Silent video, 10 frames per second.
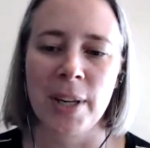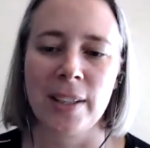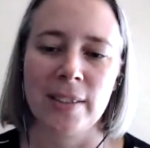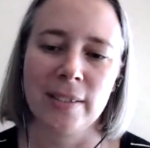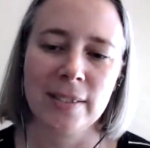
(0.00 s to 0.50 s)

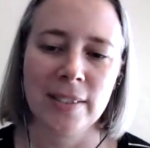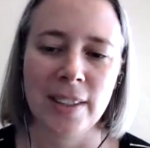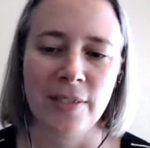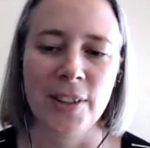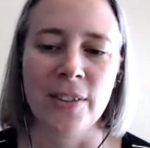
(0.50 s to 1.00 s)
but
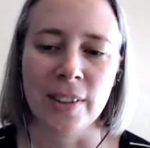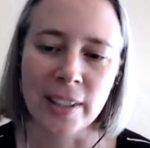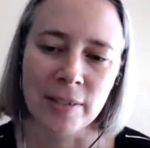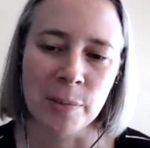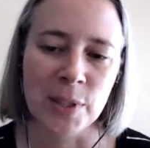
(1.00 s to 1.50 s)
if you
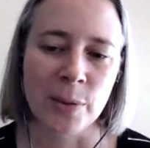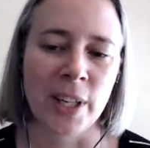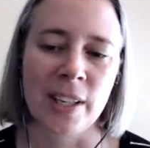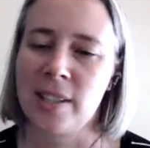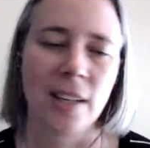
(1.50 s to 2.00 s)
live in
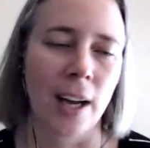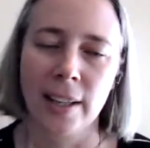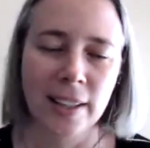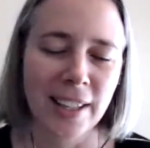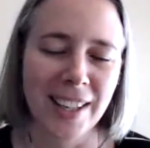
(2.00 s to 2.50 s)
between, it's not.